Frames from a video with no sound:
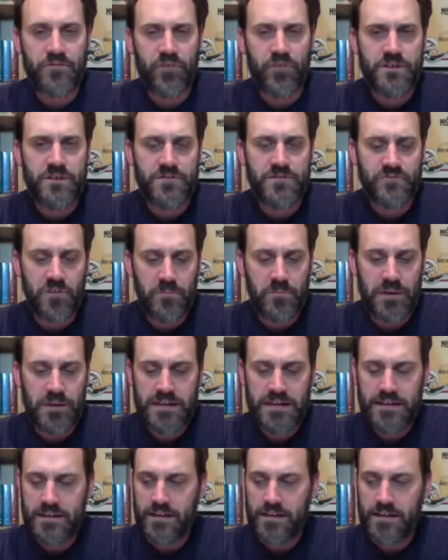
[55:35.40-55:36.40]
as for
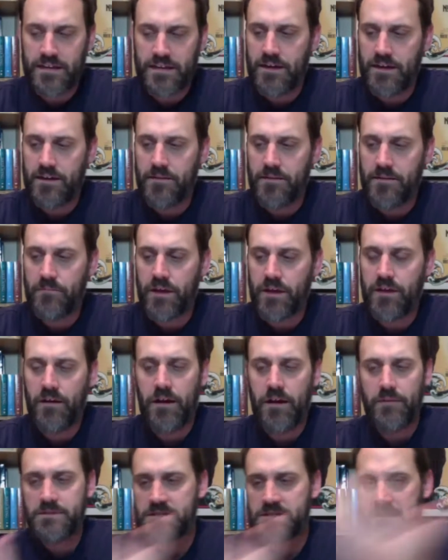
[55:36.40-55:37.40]
me,
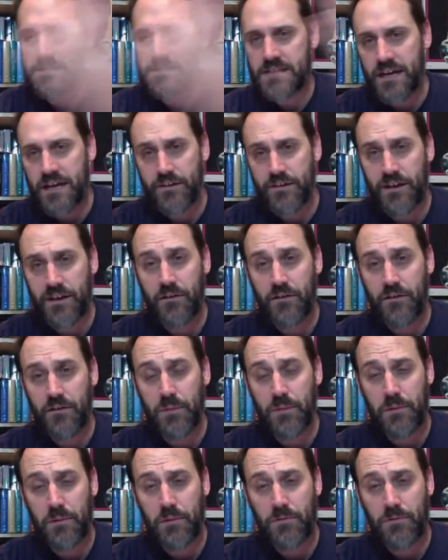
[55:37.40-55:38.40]
obviously Saturday it'll be
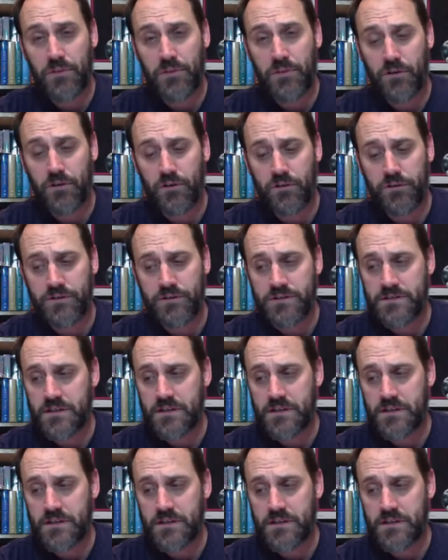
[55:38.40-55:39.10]
me with the girls.